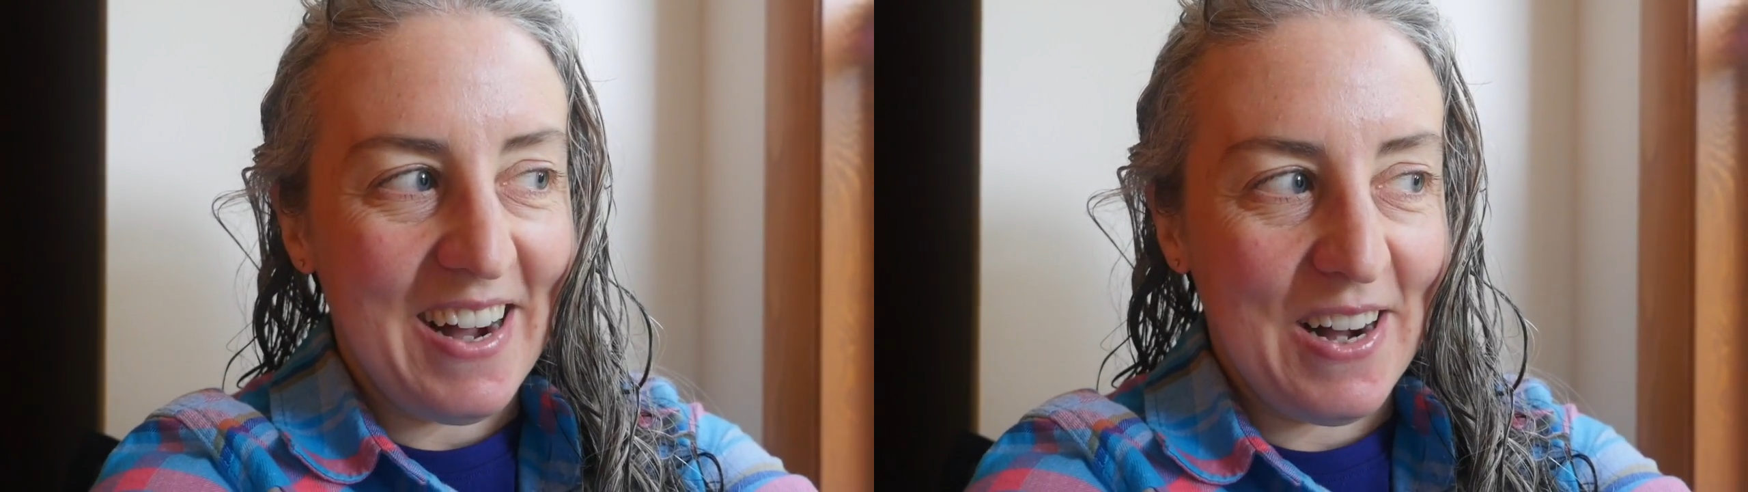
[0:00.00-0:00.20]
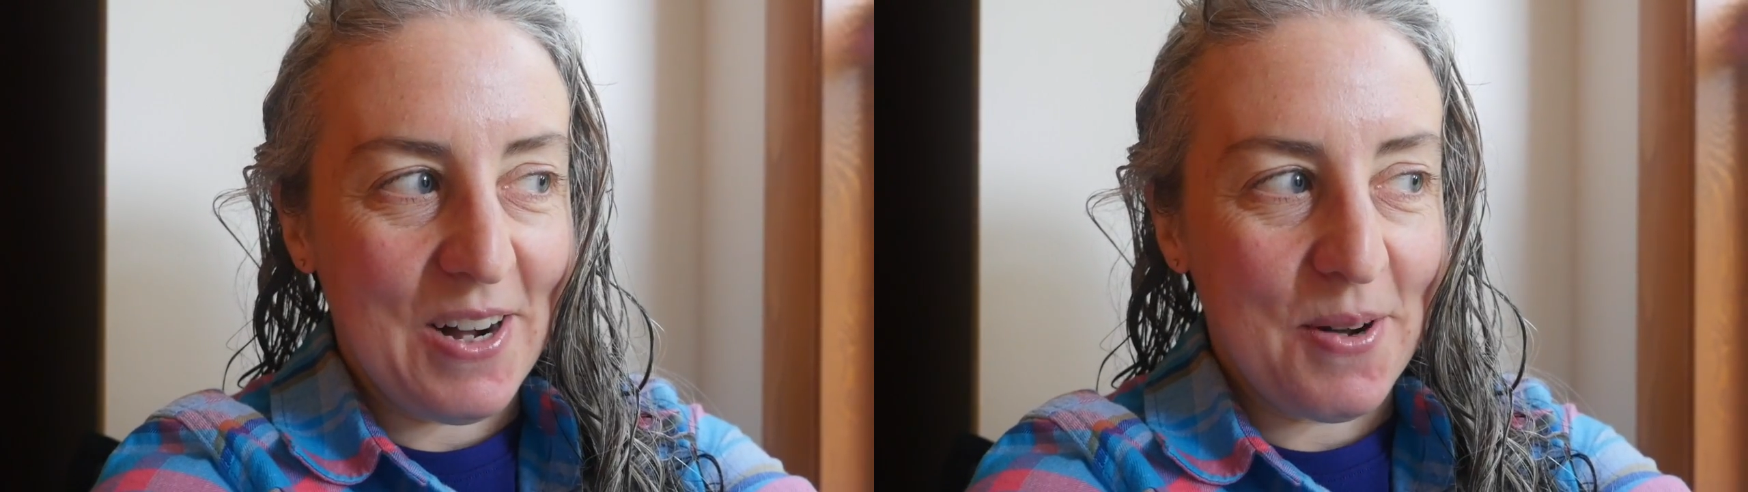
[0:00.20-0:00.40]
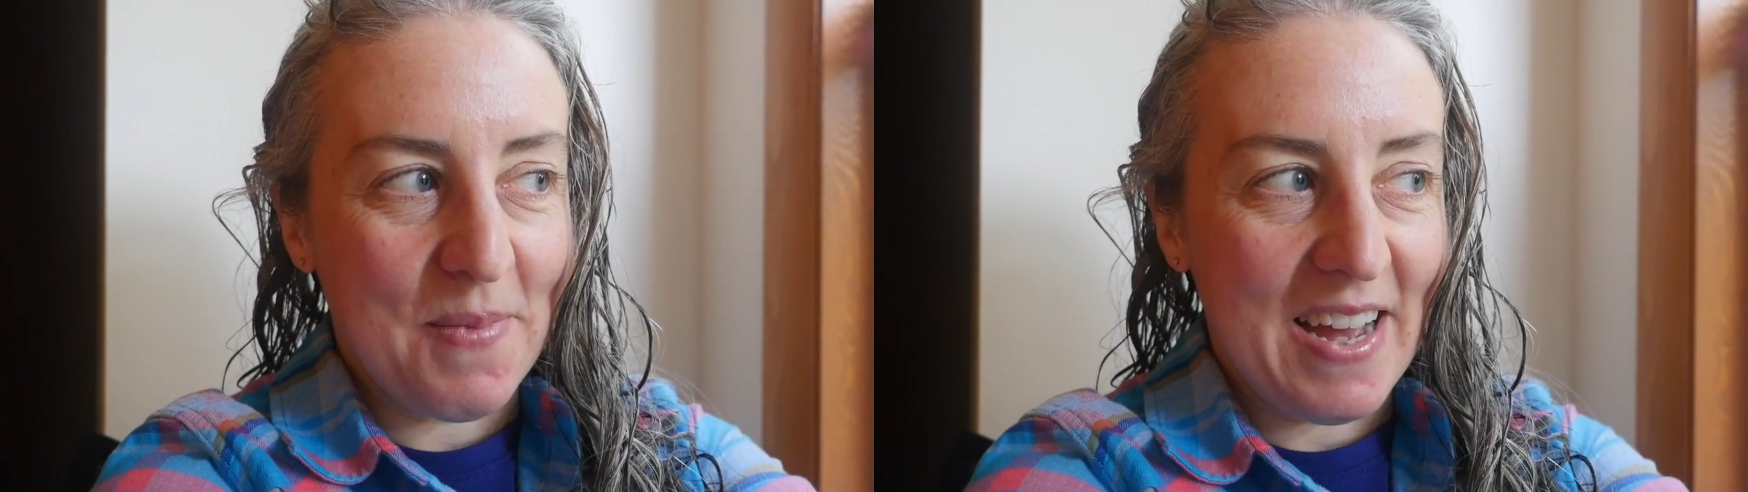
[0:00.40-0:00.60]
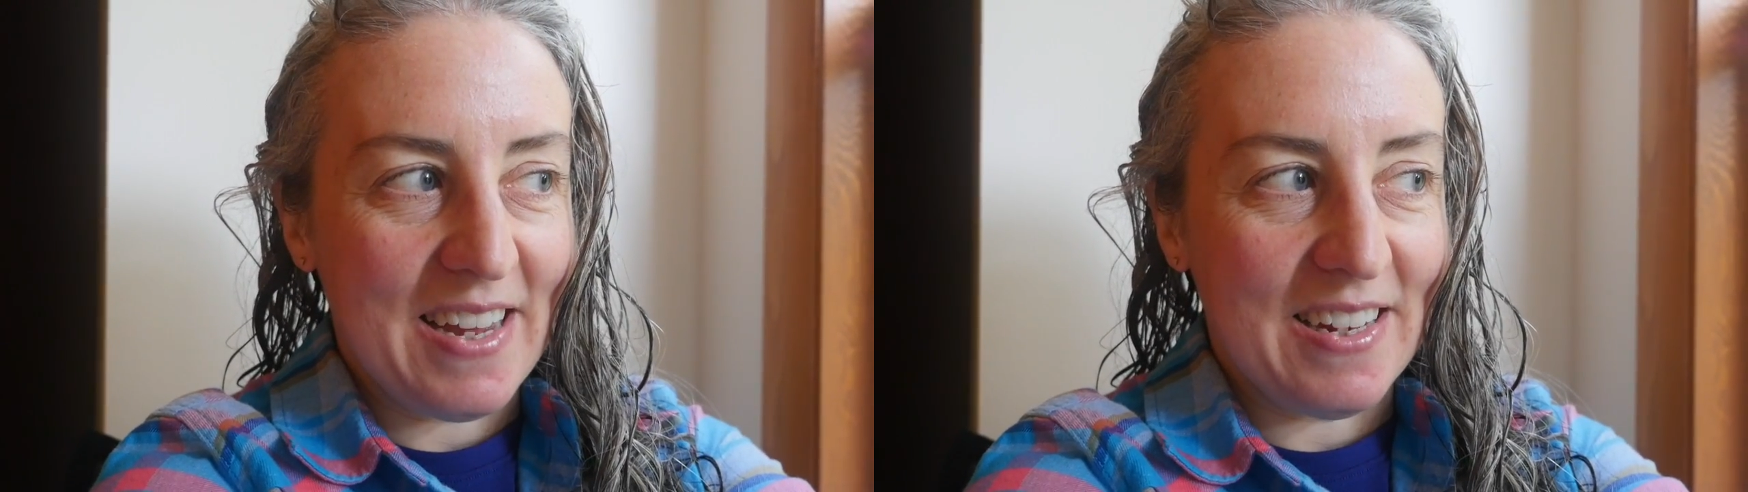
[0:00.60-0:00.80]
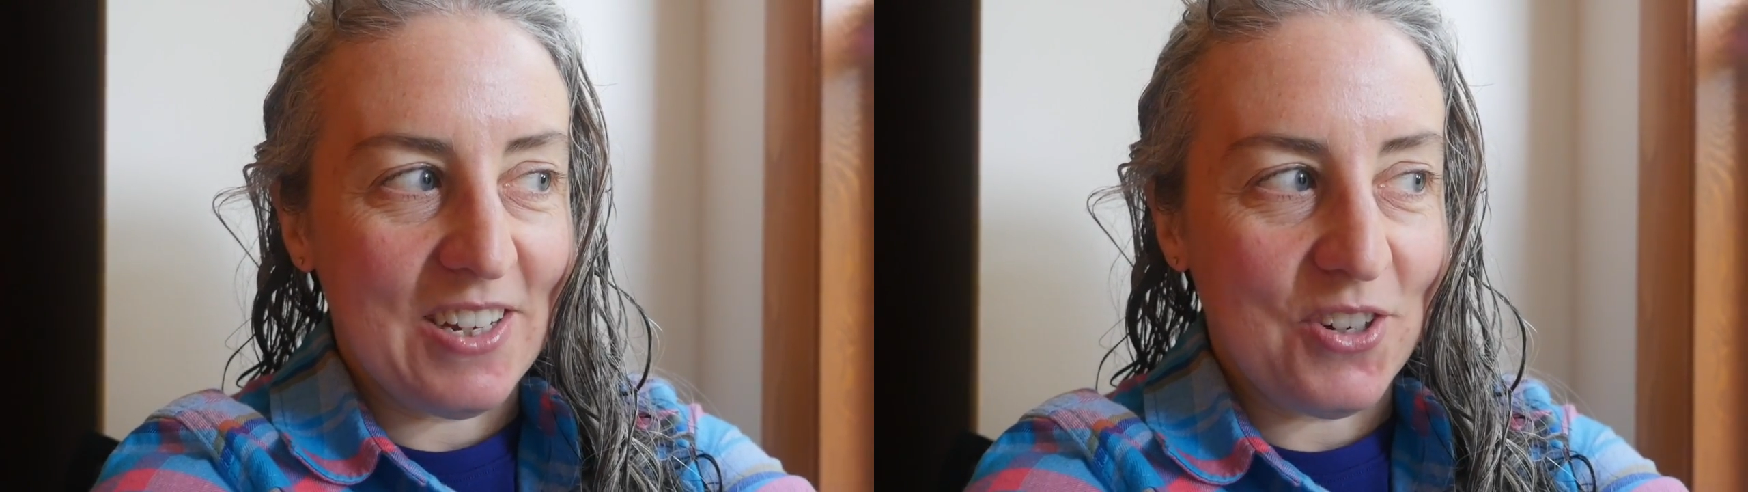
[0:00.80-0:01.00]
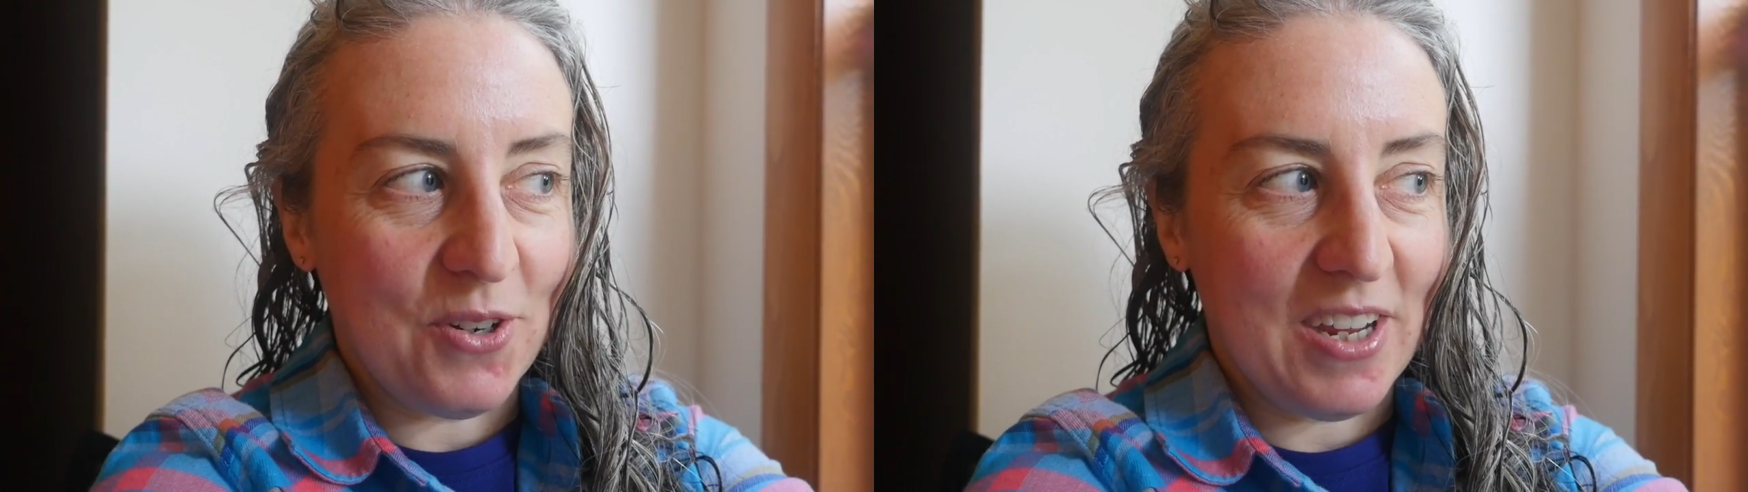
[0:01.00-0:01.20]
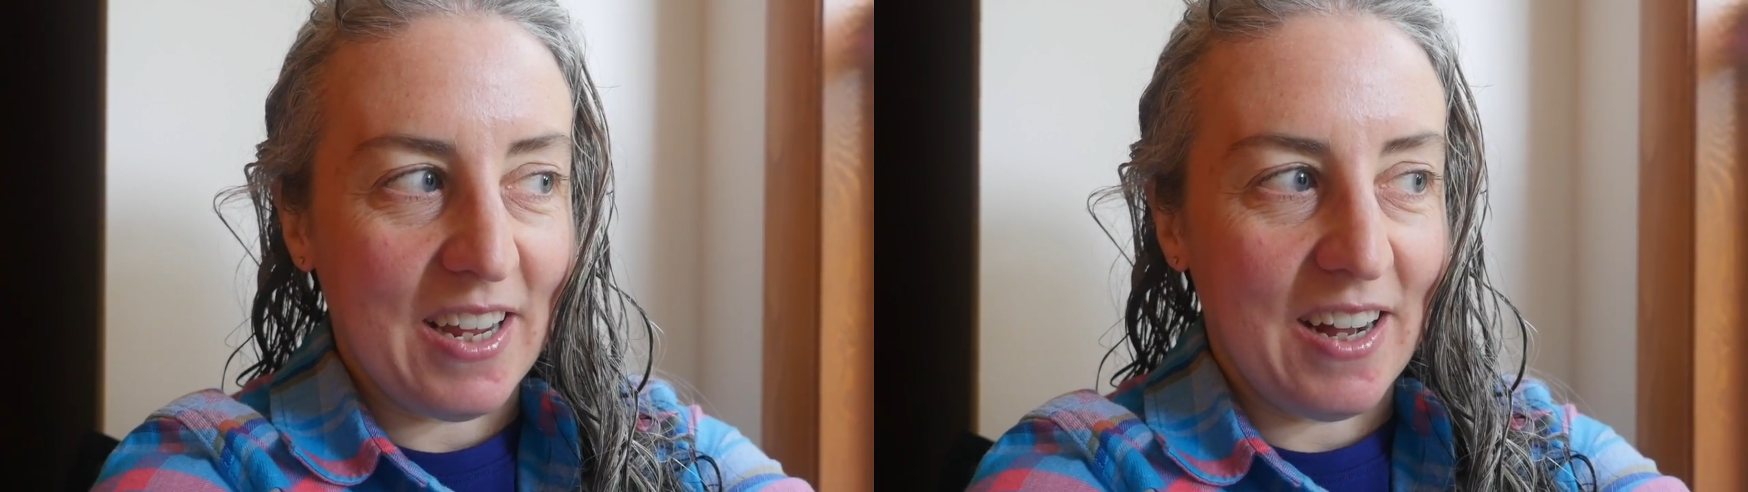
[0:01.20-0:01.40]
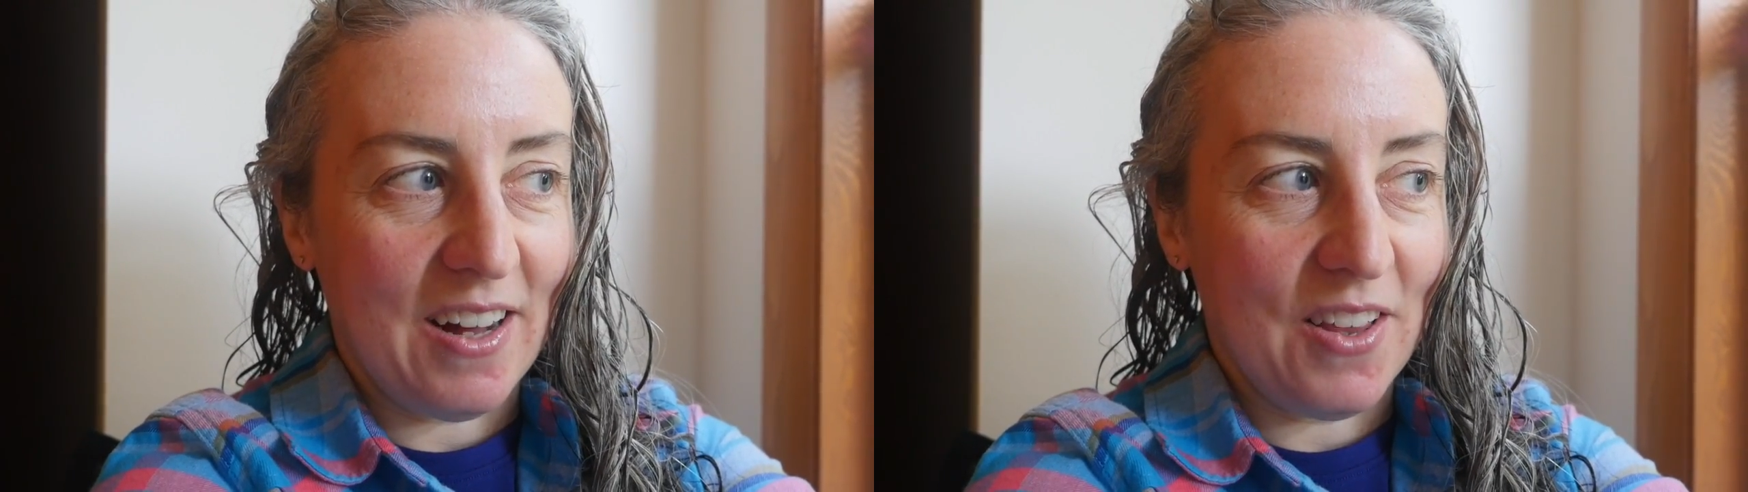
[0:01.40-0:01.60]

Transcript: and enjoying